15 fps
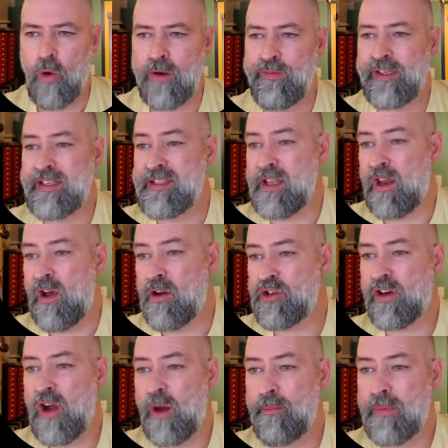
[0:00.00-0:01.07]
Or if it is a
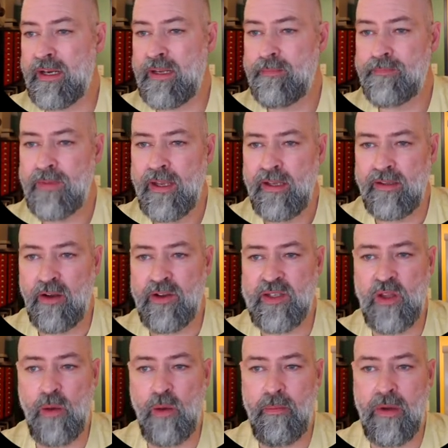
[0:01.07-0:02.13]
larger company, there
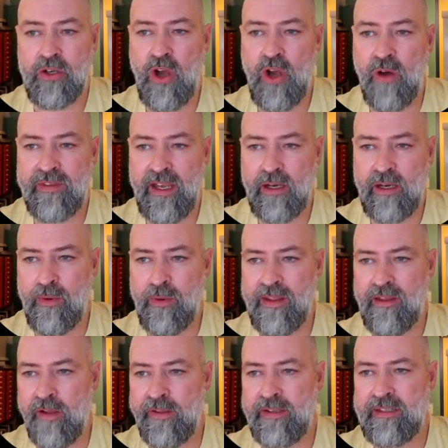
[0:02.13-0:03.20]
is not much contact
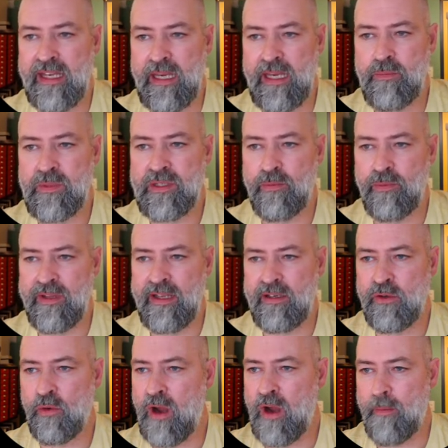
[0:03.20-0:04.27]
with other teams
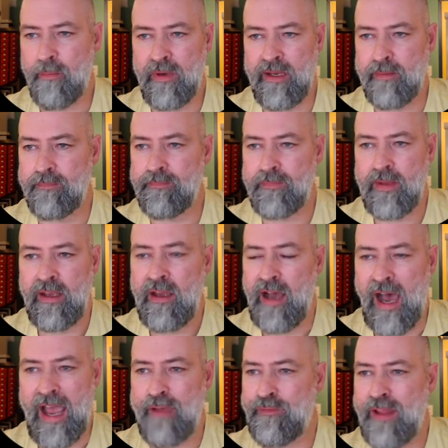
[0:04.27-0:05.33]
within your company.
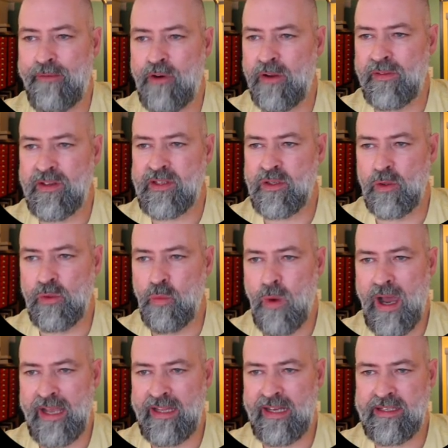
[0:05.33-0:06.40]
I have never understood
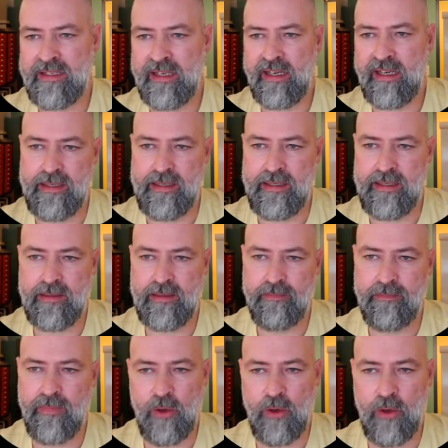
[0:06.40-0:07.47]
why that is the case.
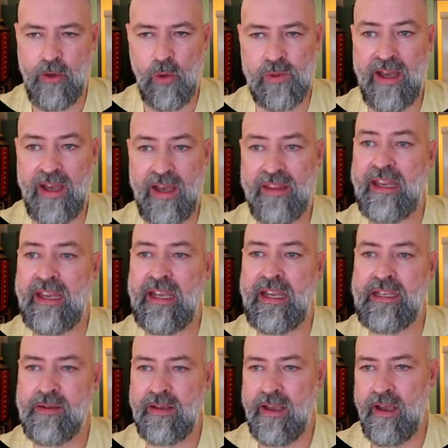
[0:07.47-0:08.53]
And also, I think
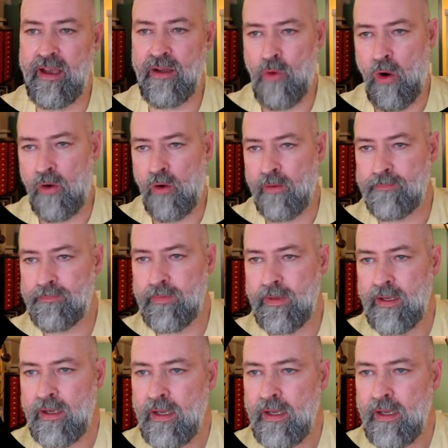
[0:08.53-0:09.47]
it's uh, wrong.